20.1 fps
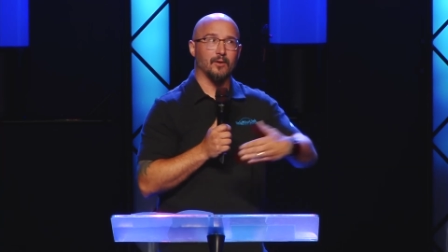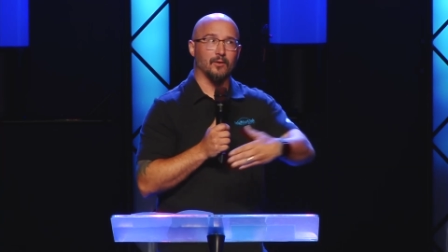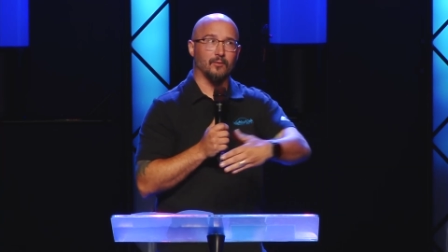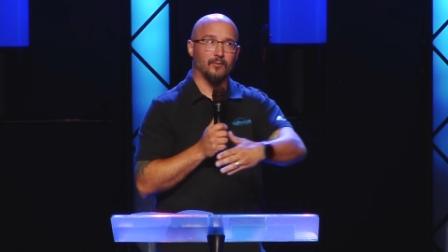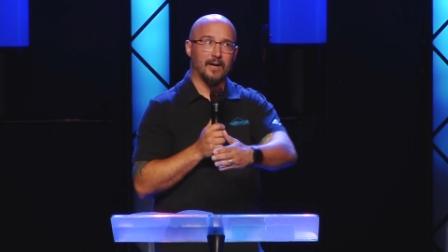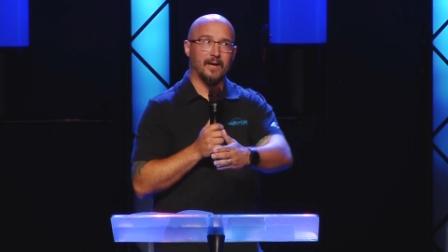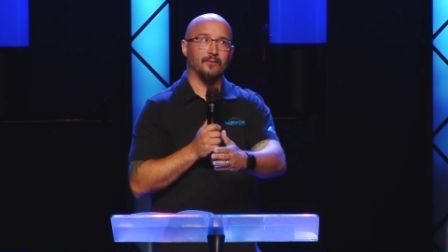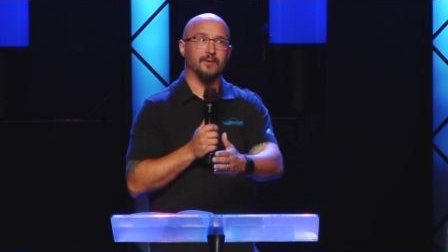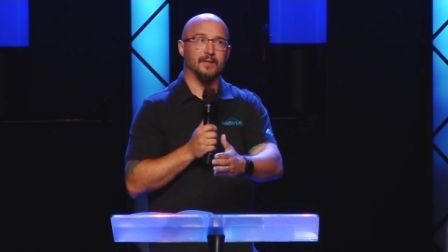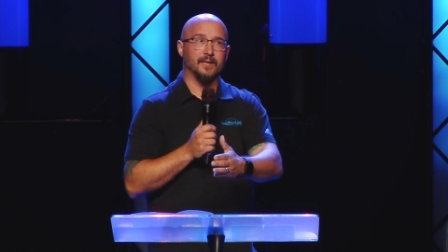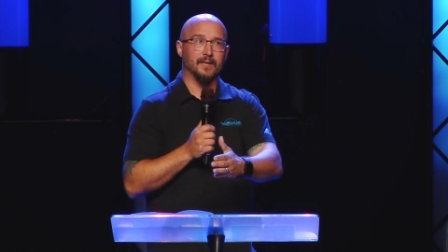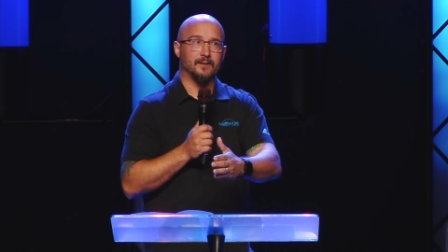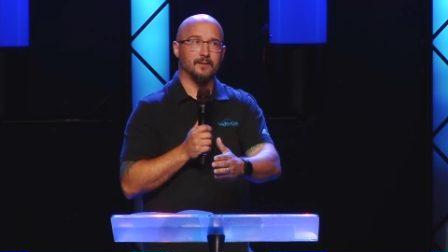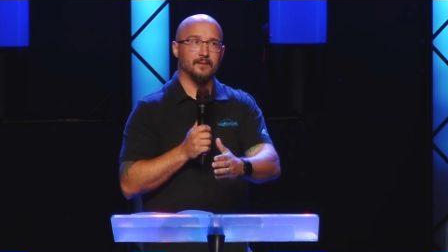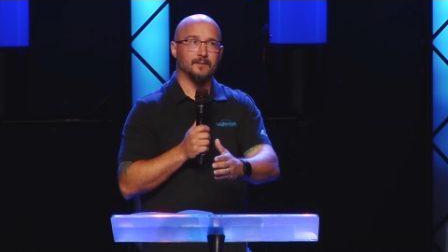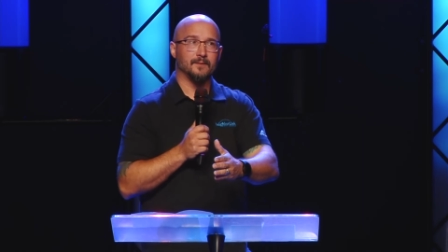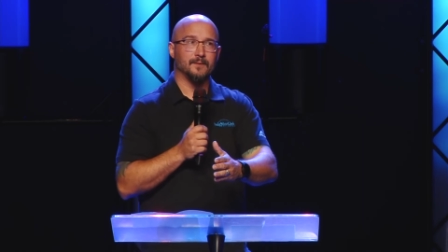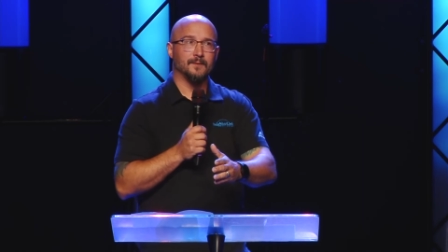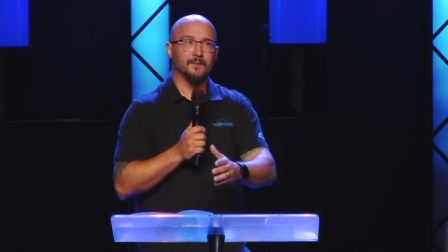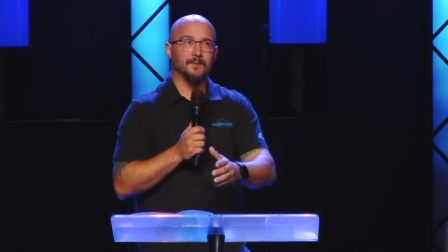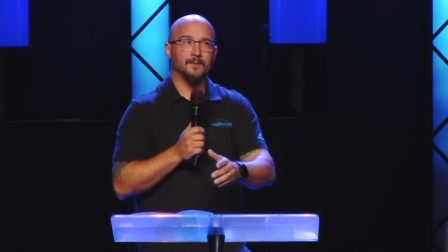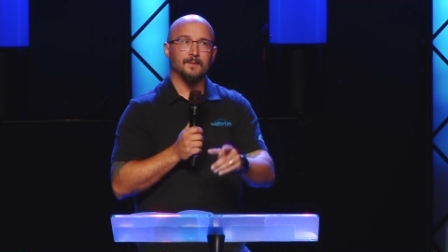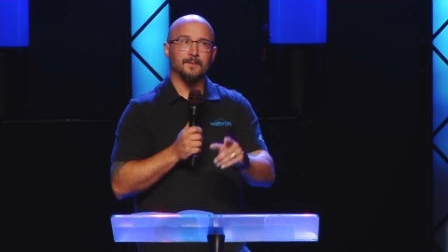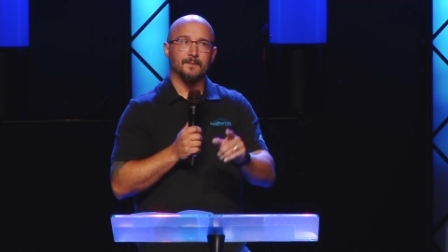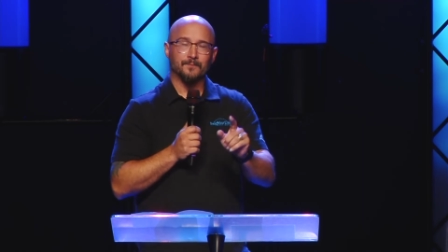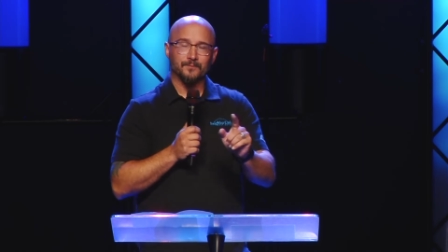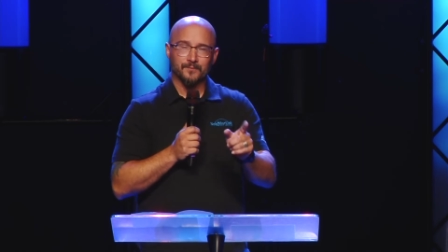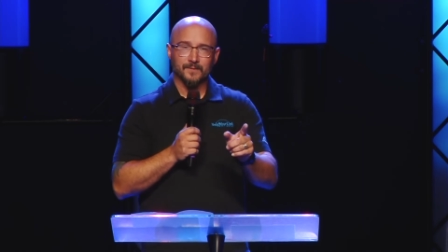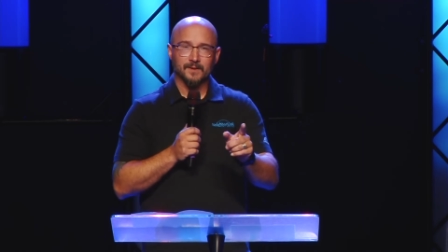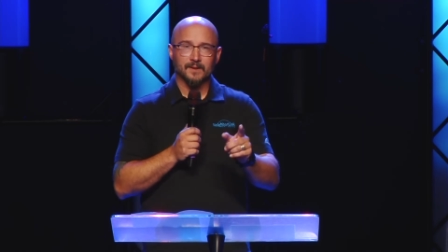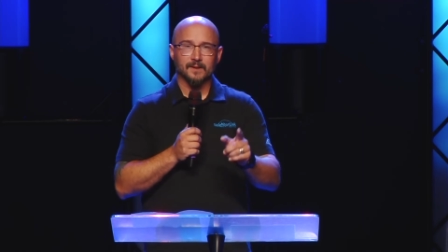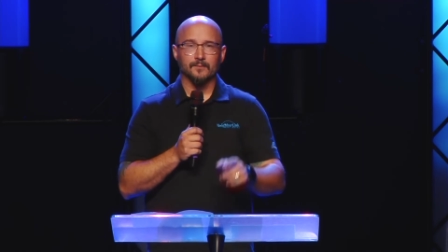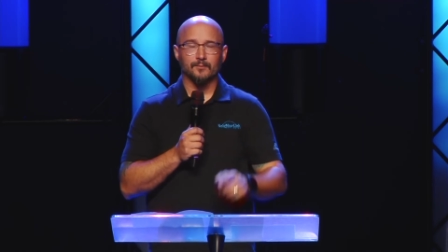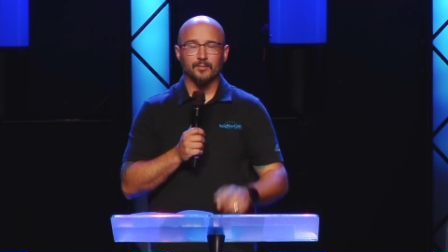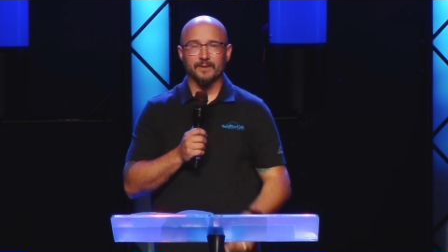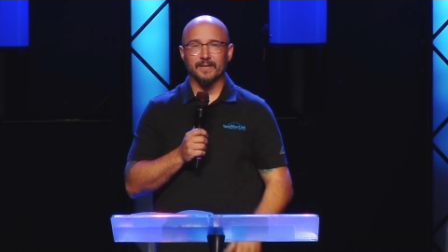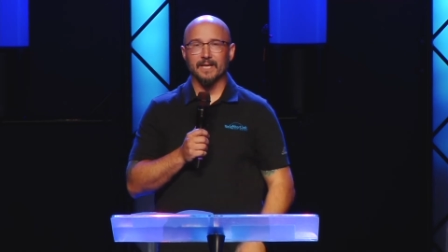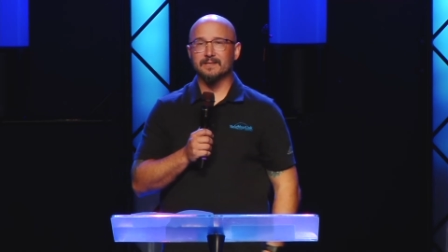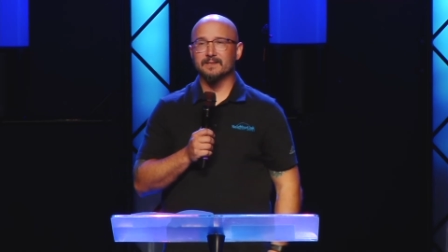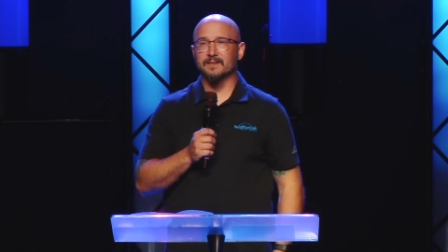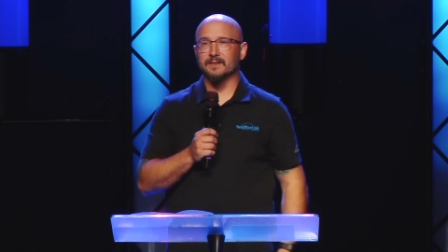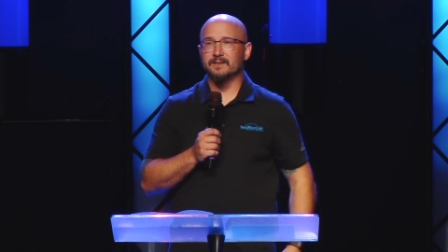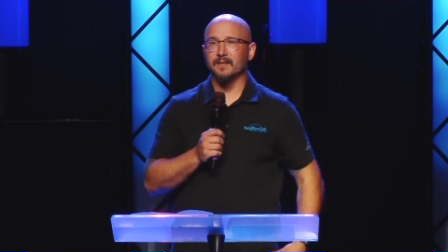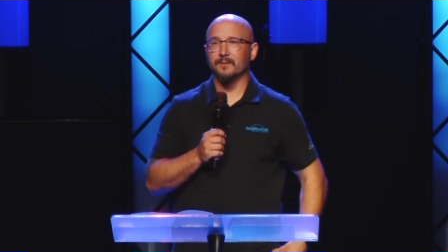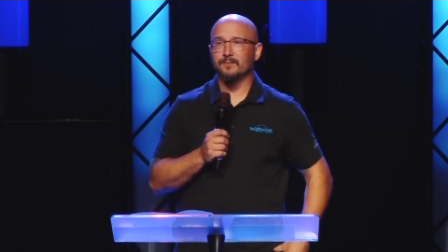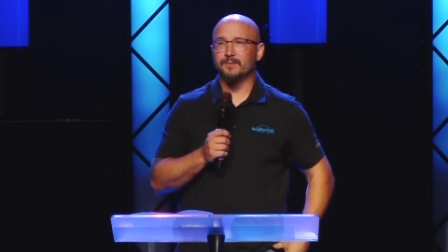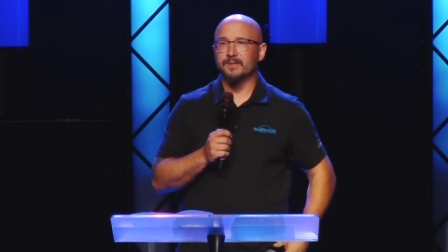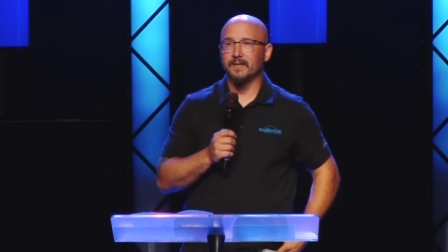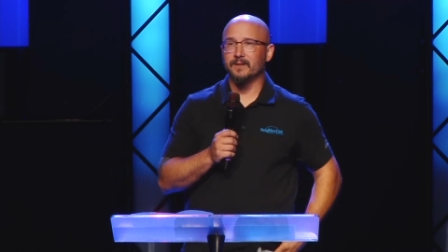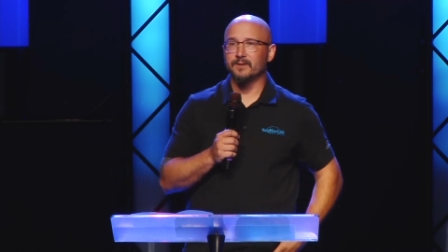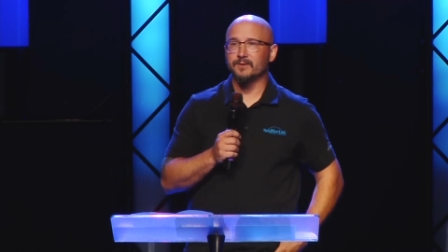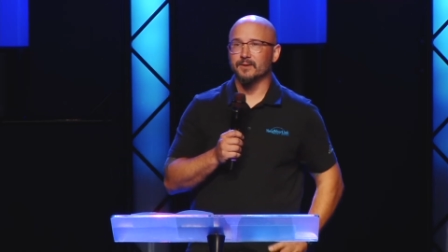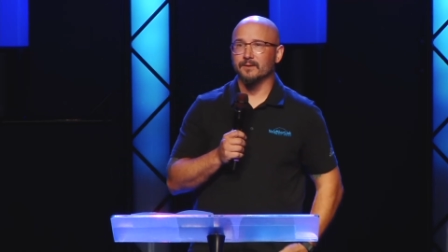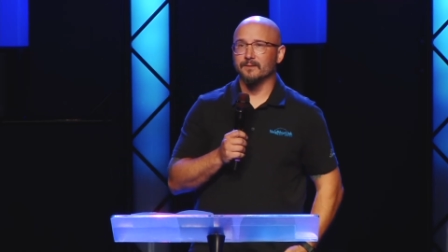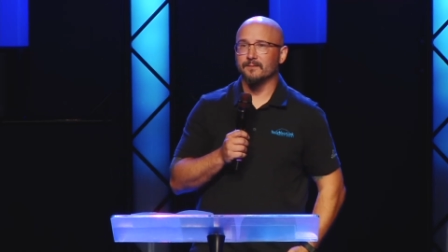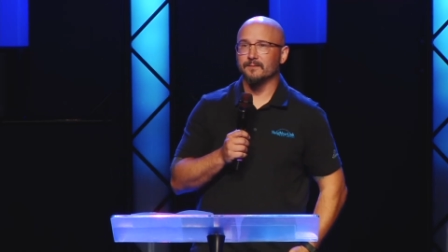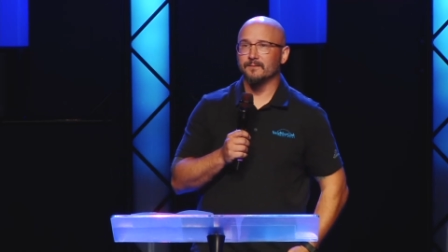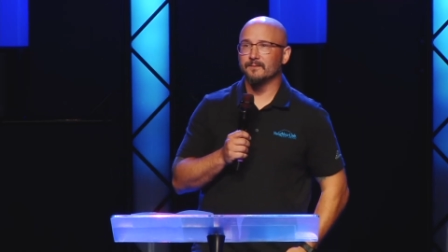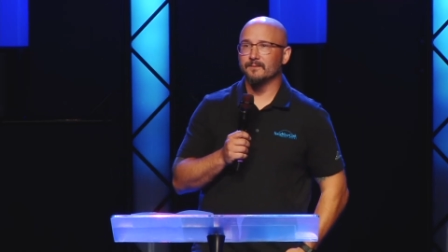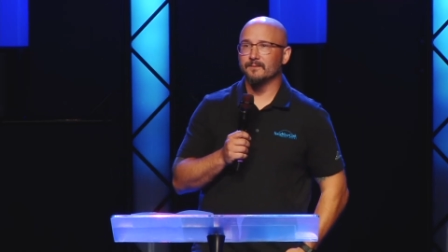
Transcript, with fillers: around it, but that's the temptation.